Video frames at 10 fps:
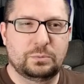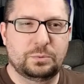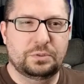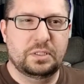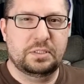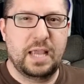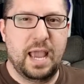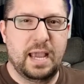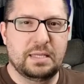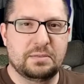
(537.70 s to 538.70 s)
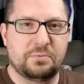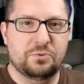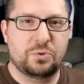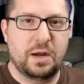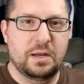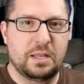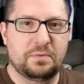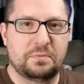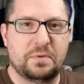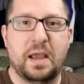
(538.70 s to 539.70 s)
with the guise of trying to
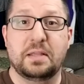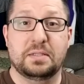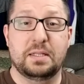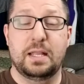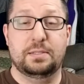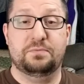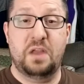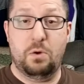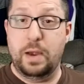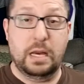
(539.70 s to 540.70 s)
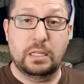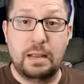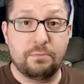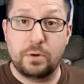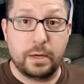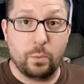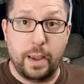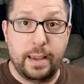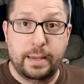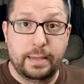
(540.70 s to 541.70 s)
give advice. It's very clever in a
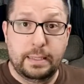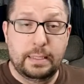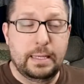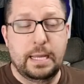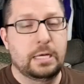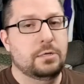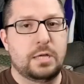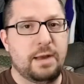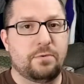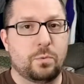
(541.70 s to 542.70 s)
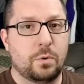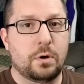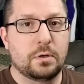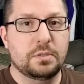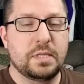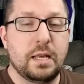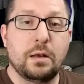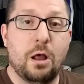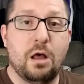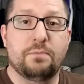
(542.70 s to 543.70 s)
way. It never works, and
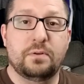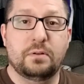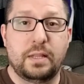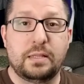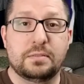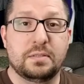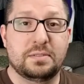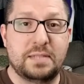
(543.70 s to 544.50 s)
it often leads to